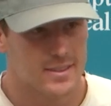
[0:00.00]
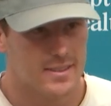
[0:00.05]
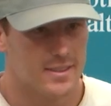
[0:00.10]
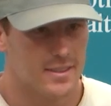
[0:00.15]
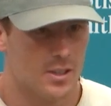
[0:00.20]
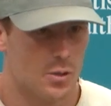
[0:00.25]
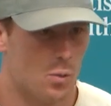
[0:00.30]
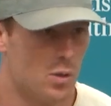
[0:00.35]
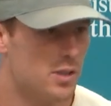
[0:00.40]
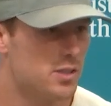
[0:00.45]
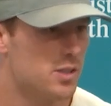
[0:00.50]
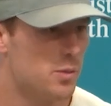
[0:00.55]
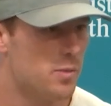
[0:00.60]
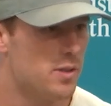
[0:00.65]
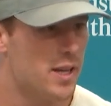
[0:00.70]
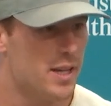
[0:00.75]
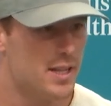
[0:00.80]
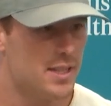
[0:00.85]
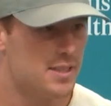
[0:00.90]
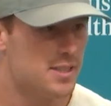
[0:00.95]
there was some
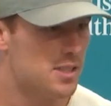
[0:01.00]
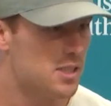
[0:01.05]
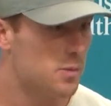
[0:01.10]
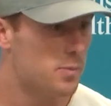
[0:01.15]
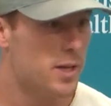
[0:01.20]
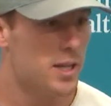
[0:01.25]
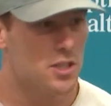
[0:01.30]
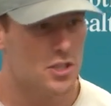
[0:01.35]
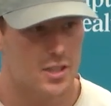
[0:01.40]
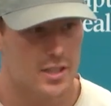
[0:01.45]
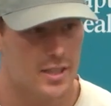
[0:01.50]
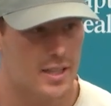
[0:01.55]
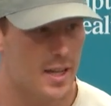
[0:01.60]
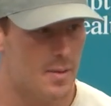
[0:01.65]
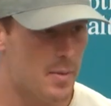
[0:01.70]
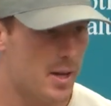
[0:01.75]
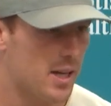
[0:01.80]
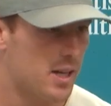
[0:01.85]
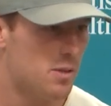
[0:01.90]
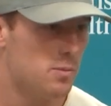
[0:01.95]
of that anticipation.
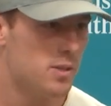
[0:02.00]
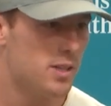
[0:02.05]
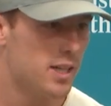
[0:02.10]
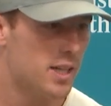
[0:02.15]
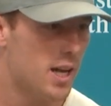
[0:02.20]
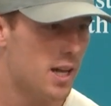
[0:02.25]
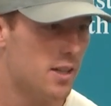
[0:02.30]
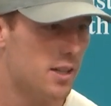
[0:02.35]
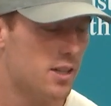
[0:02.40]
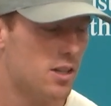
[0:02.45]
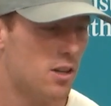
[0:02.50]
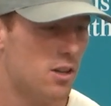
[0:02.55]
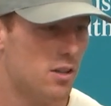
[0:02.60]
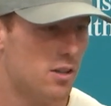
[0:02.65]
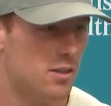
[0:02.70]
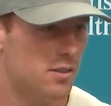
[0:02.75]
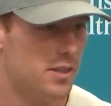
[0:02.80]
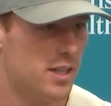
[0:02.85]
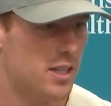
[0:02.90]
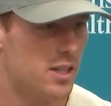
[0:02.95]
Am I going to be the guy
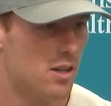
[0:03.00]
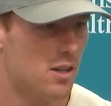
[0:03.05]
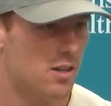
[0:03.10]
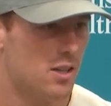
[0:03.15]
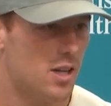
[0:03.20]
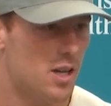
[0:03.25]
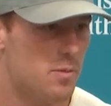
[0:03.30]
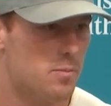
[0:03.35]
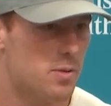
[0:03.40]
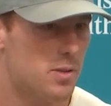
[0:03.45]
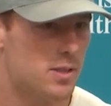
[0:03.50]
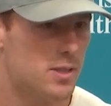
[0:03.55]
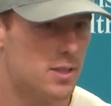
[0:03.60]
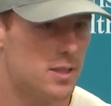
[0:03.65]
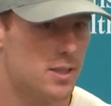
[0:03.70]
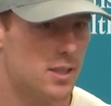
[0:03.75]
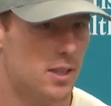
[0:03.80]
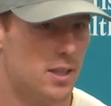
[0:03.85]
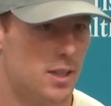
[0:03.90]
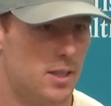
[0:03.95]
that they call up?
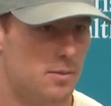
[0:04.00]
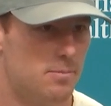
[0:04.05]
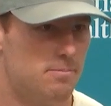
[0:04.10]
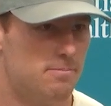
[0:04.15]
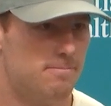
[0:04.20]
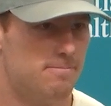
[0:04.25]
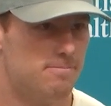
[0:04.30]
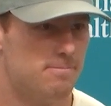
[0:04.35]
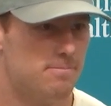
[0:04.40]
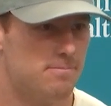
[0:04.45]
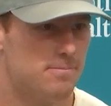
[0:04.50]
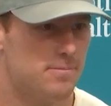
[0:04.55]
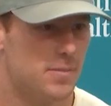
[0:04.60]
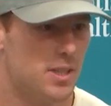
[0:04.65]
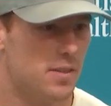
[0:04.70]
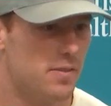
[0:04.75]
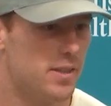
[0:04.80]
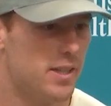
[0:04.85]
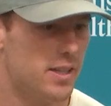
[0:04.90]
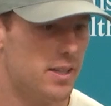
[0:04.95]

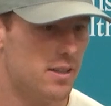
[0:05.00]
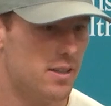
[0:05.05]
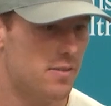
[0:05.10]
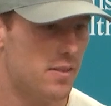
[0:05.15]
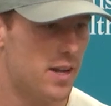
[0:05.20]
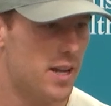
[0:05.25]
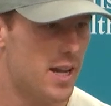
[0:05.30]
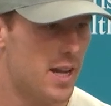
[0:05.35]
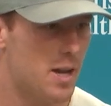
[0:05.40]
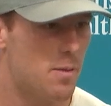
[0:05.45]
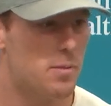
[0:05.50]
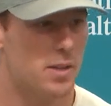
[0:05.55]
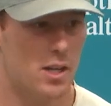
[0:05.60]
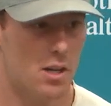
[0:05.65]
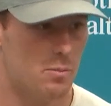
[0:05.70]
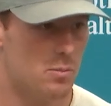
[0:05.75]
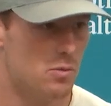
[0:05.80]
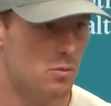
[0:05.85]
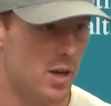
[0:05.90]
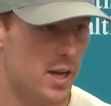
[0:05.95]
If I am, then
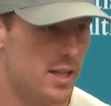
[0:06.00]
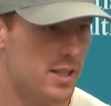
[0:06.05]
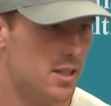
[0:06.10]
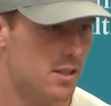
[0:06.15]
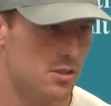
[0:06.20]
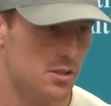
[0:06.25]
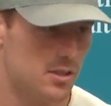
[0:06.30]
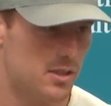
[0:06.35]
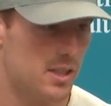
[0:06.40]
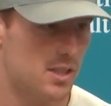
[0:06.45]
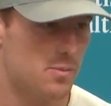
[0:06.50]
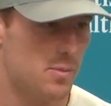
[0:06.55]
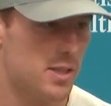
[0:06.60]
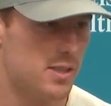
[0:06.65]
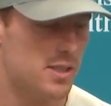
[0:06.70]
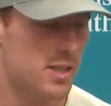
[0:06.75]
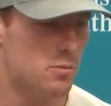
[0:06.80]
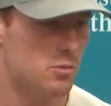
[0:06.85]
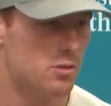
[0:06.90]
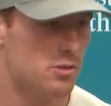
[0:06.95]
I'll be ready and I'll just stick to my
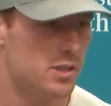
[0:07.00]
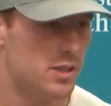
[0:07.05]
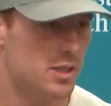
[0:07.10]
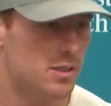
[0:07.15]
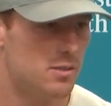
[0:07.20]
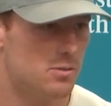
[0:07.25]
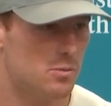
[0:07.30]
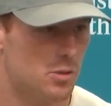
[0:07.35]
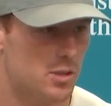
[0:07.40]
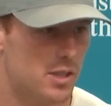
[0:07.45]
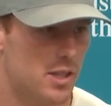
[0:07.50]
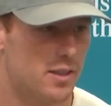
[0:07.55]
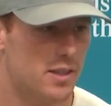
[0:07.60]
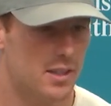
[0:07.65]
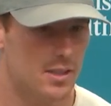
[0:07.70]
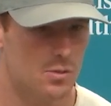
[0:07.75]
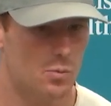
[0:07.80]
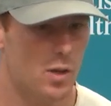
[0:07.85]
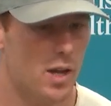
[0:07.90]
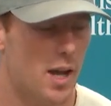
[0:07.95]
same routine, which I
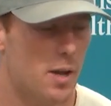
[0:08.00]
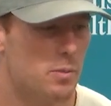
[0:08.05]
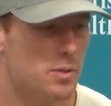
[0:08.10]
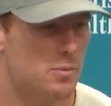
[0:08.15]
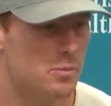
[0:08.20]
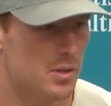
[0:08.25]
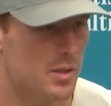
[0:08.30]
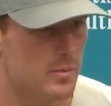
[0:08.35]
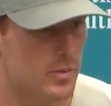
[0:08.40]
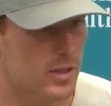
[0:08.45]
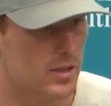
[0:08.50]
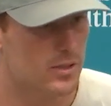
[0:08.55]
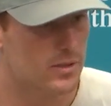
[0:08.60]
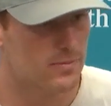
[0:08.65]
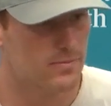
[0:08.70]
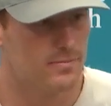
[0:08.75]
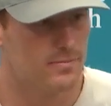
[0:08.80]
think is what happened pretty much.